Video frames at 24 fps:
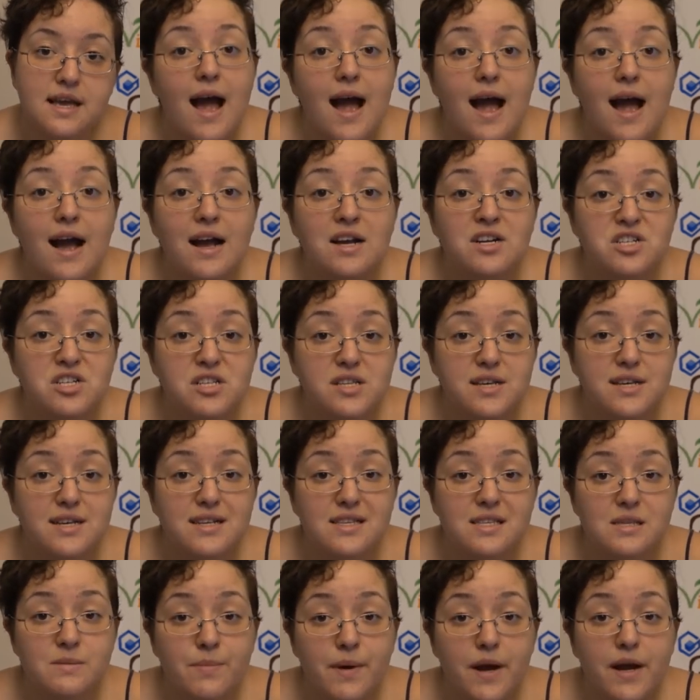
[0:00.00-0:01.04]
actually
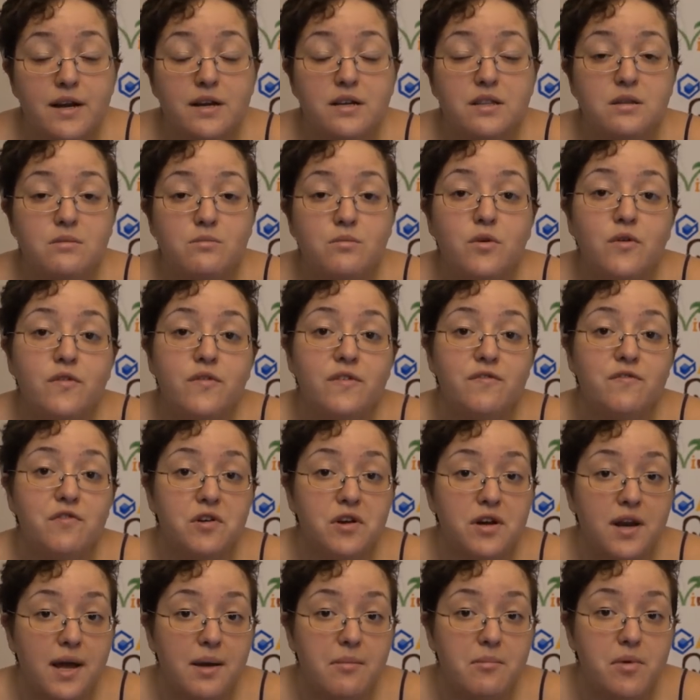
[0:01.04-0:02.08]
inspired the movie for
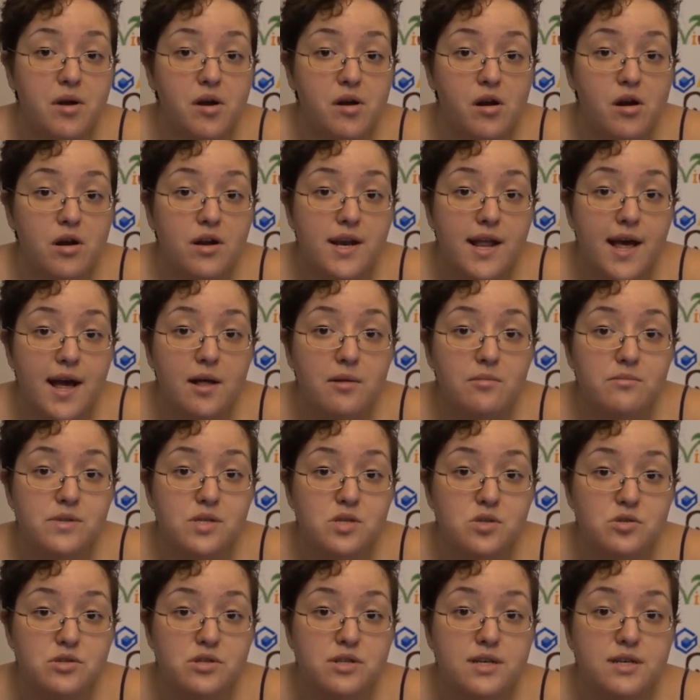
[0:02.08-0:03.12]
Nightmare on Elm
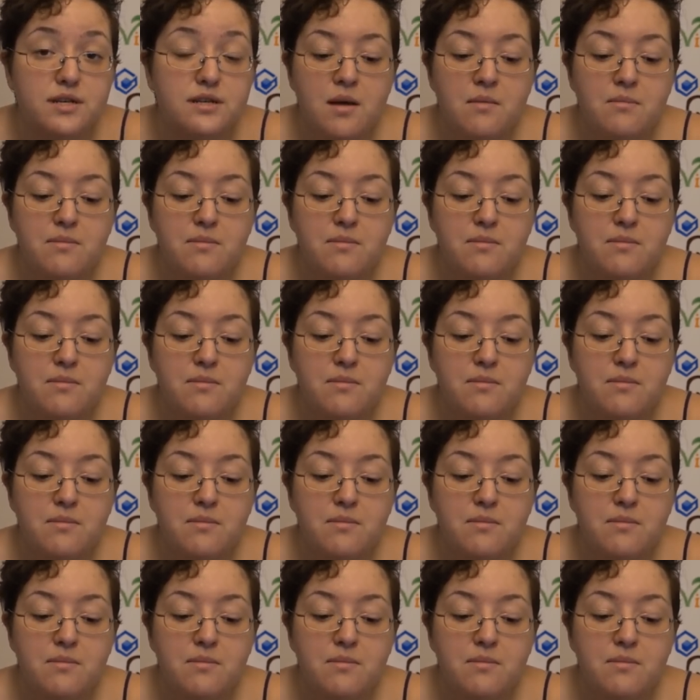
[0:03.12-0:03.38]
Street,